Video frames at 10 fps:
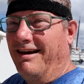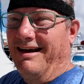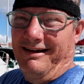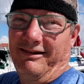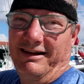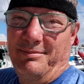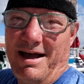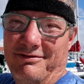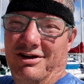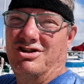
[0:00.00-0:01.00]
and I'll end up
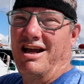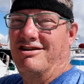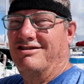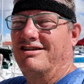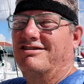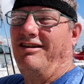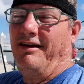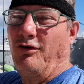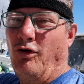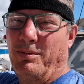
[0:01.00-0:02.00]
having to change this and I'll
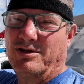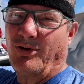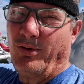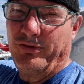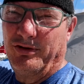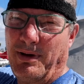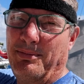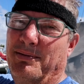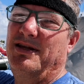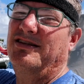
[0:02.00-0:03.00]
have a whole bunch of holes in my
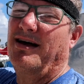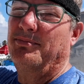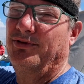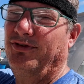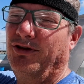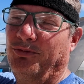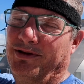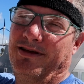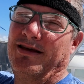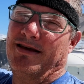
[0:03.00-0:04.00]
bimini top to fill,
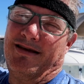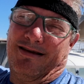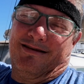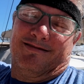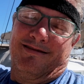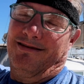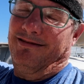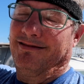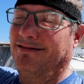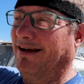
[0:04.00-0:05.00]
but
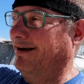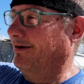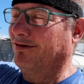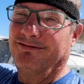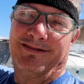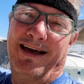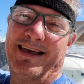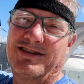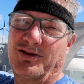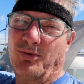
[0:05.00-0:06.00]
I don't know. I
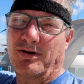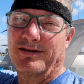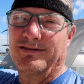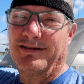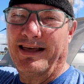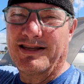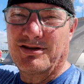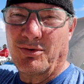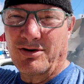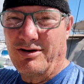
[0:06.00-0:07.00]
think it's gonna work. I think it's
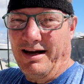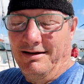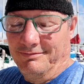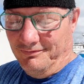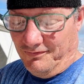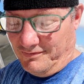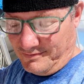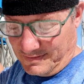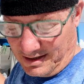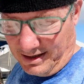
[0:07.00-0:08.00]
gonna work great.
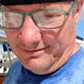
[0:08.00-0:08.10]
All right,